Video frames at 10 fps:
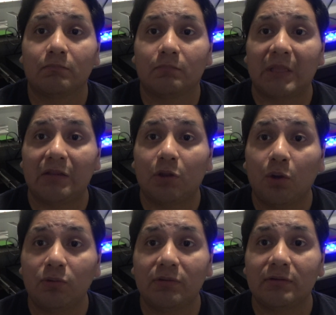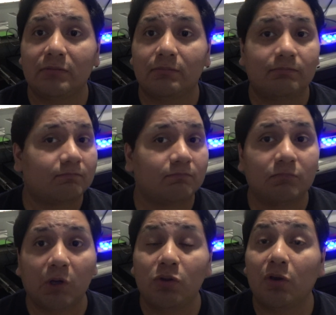then don't
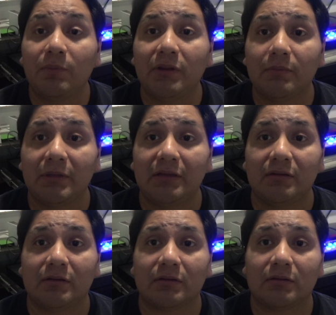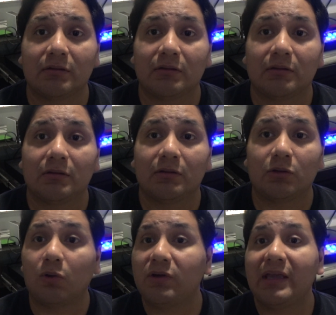open a business.
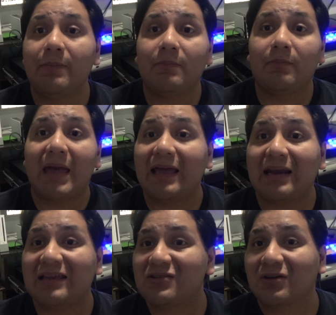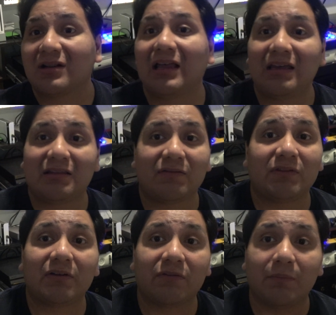Don't get mad at your clients if
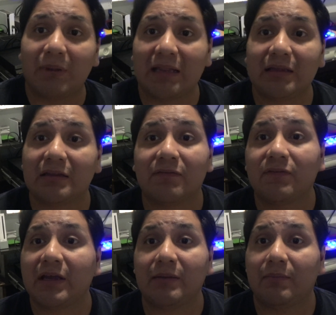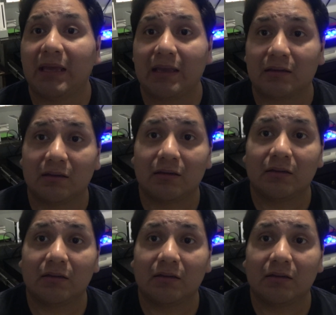they're rebelling and fighting back.